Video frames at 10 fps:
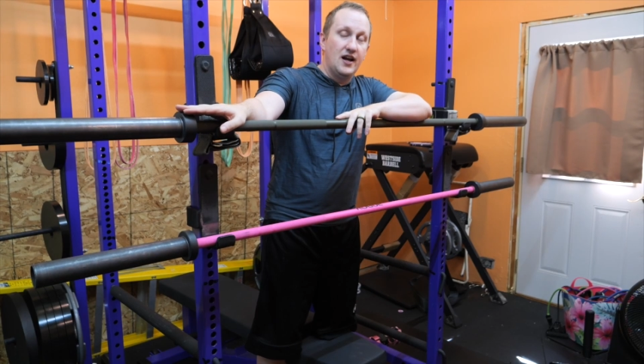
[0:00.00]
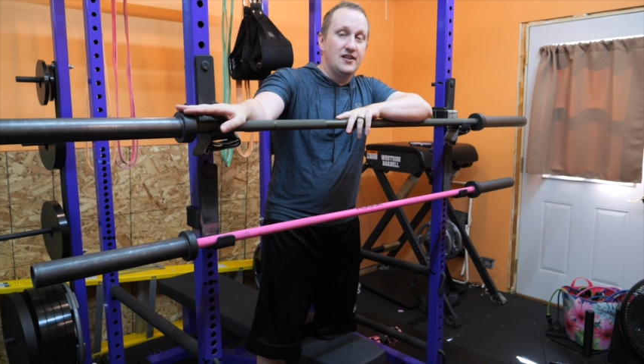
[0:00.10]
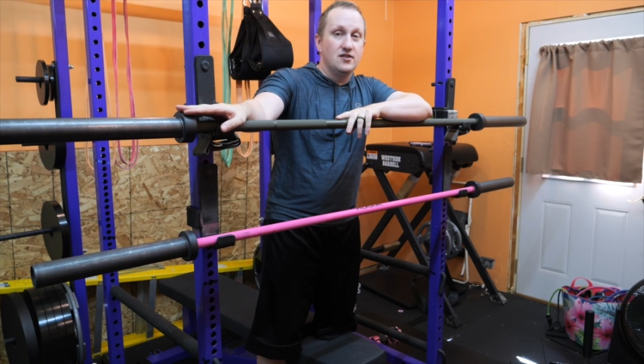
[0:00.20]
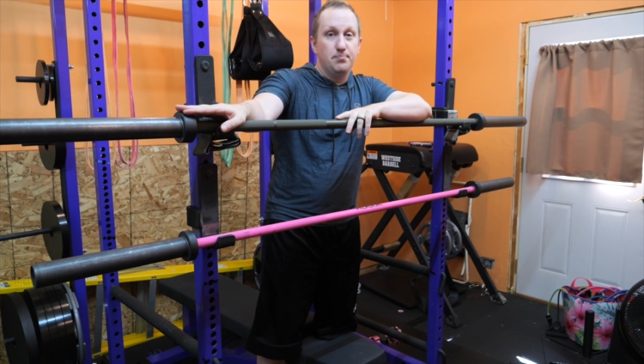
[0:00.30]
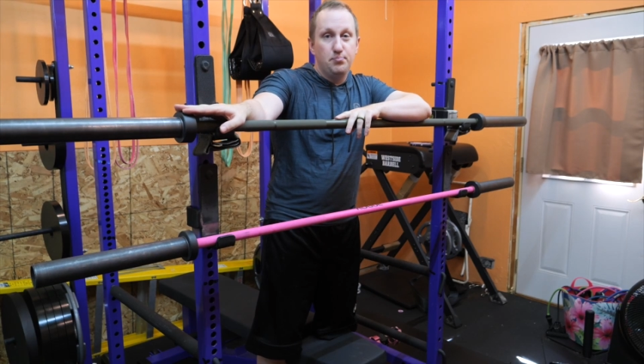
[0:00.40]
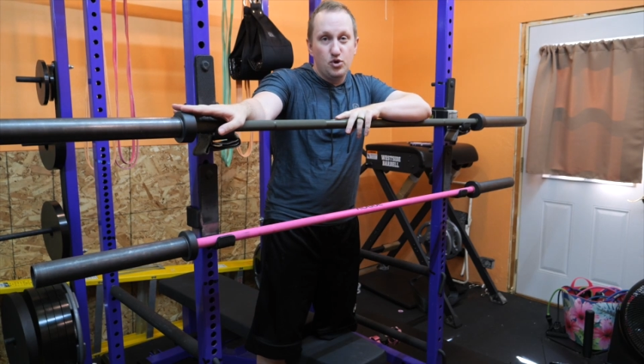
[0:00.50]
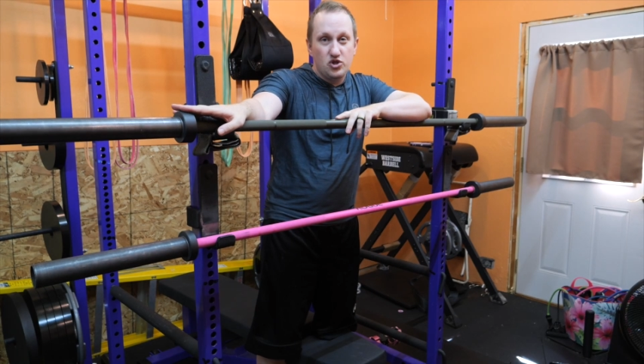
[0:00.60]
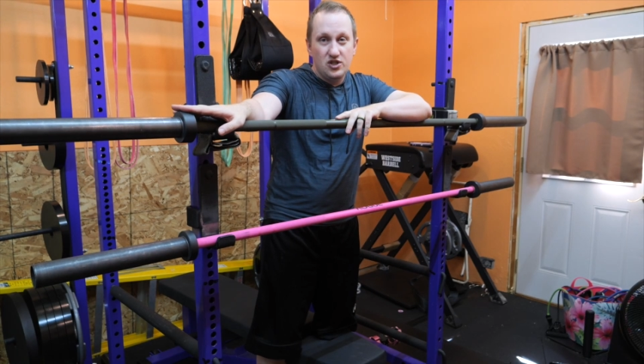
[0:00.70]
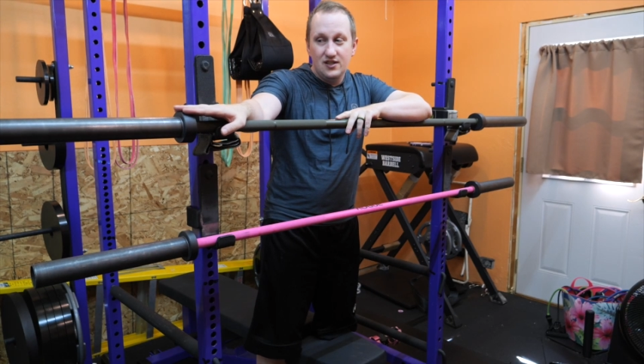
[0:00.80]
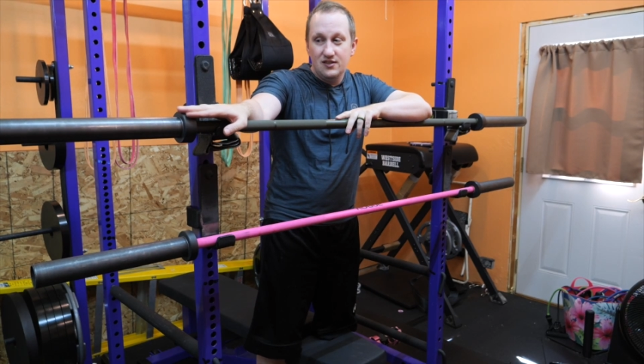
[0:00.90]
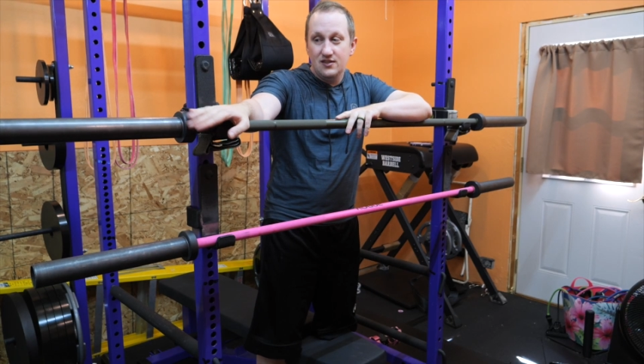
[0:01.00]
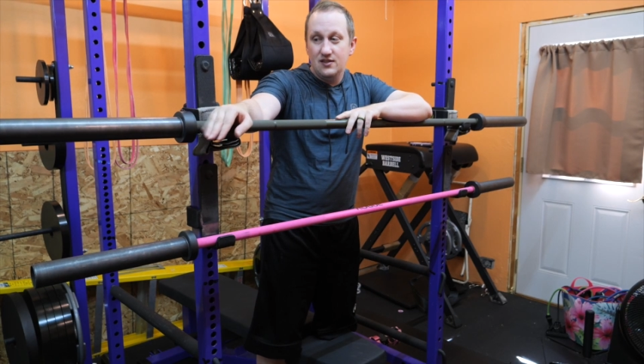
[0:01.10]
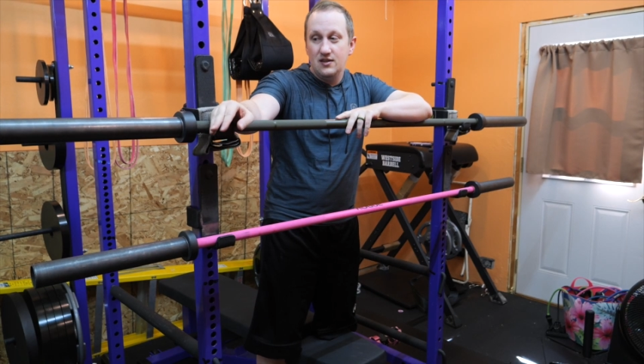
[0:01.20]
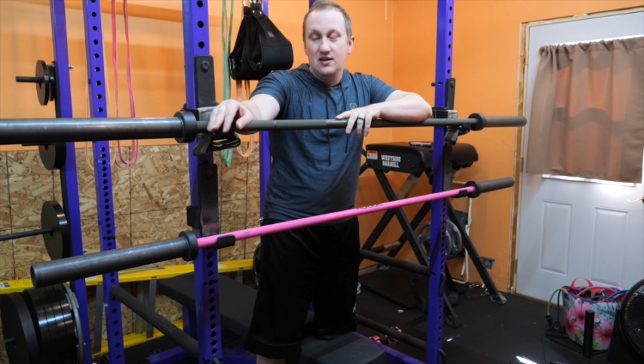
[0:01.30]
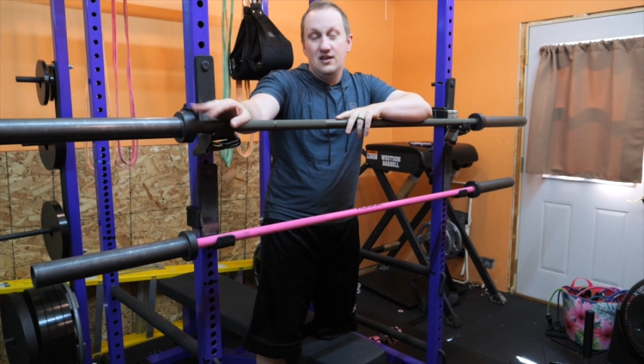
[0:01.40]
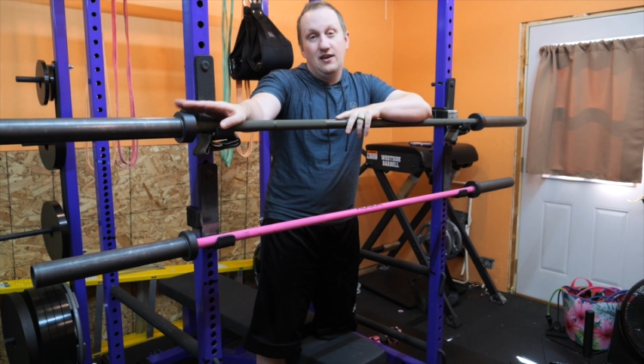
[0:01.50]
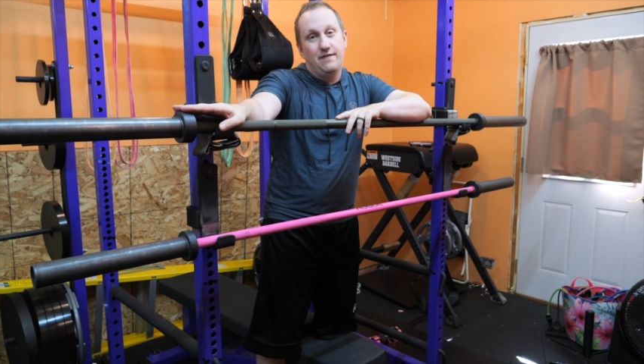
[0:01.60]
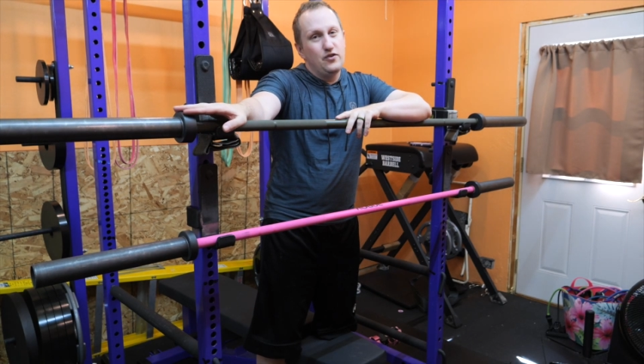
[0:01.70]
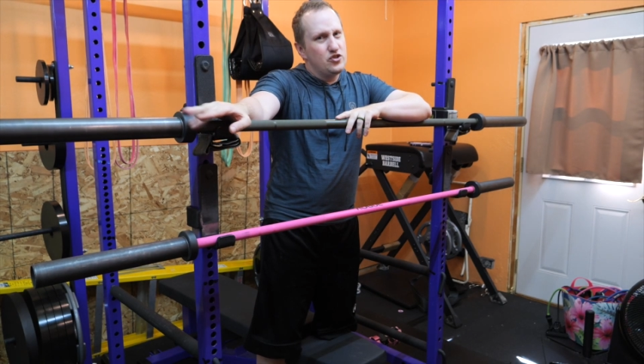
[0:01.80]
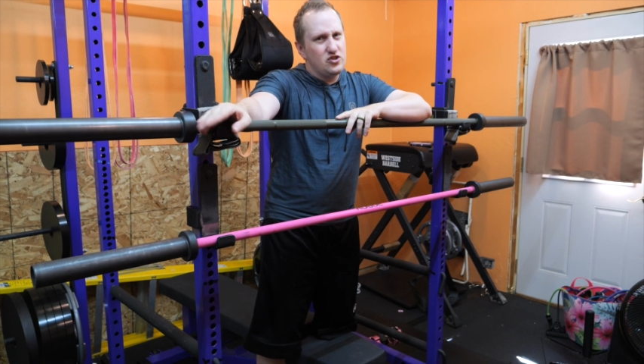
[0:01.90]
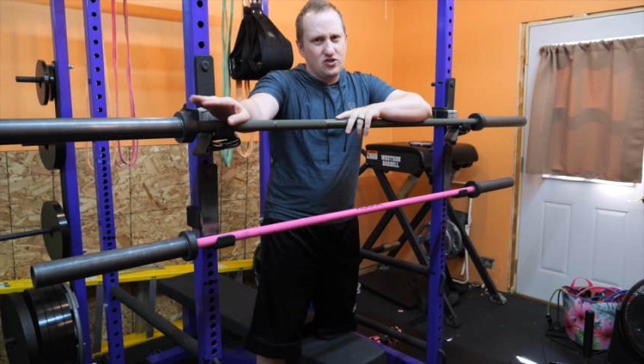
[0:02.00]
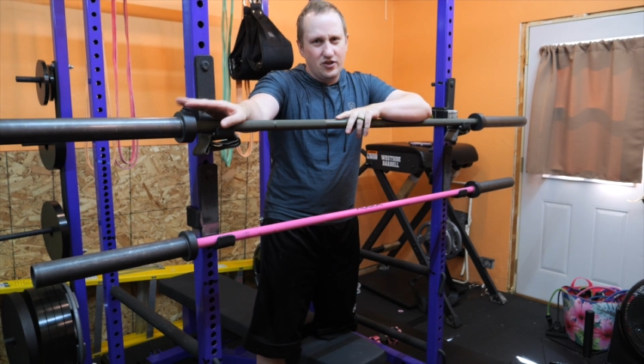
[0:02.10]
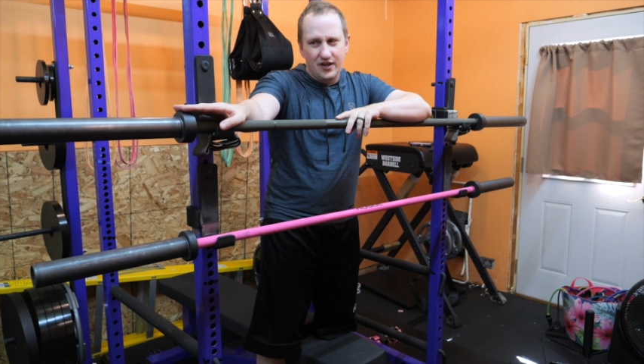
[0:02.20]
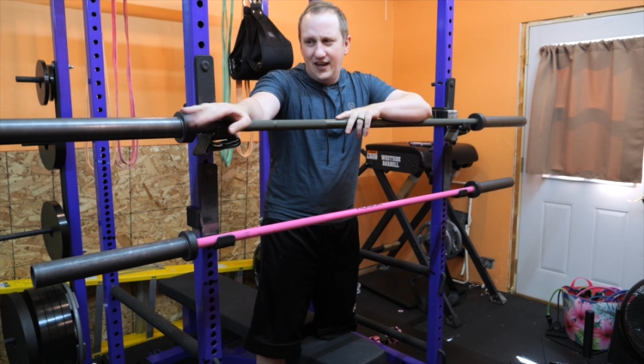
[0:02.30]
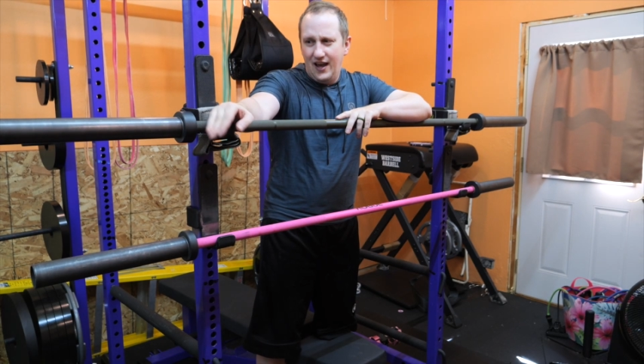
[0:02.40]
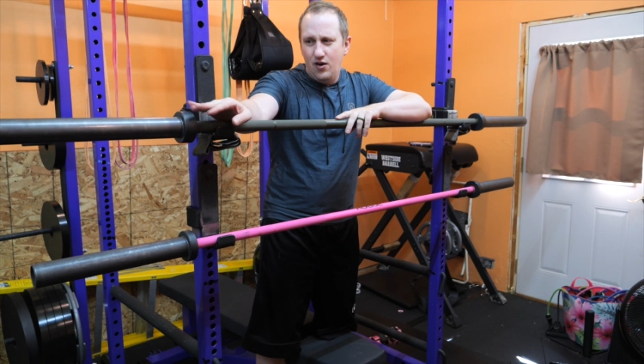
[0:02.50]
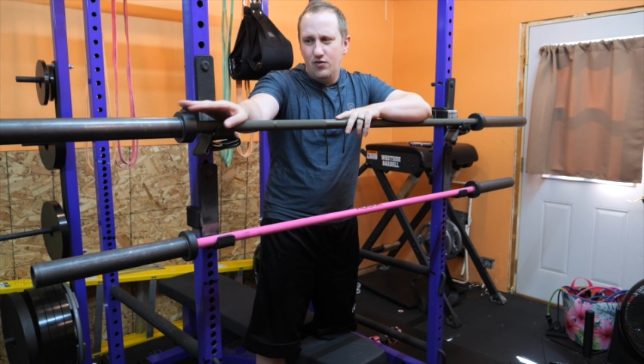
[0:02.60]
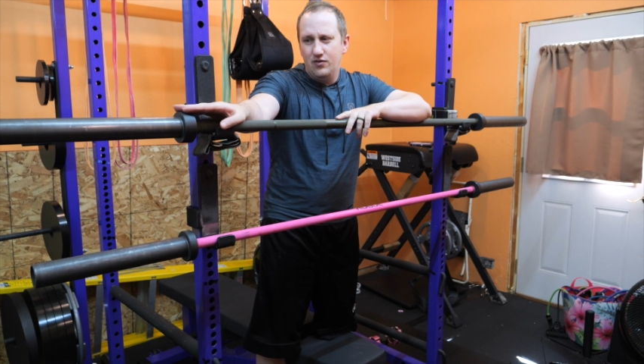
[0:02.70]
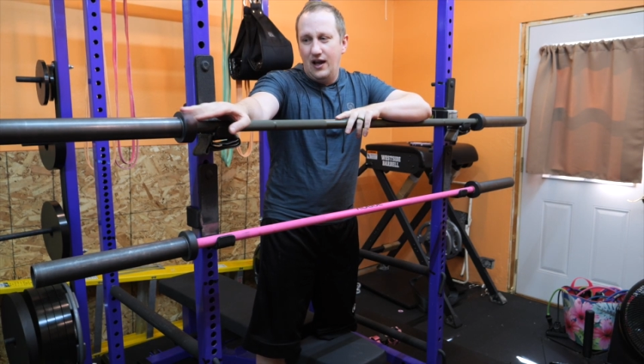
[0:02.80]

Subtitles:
kinds of bushings. If you're just starting out,